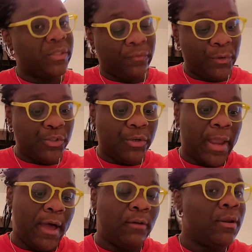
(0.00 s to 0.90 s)
a future
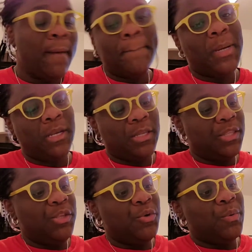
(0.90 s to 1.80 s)
gown,
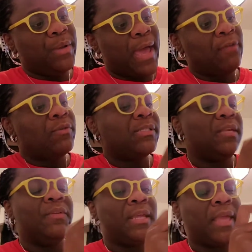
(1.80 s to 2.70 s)
but you will not
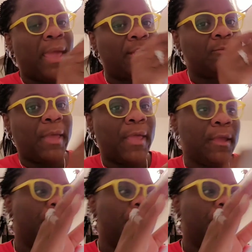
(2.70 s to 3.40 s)
receive any cash back.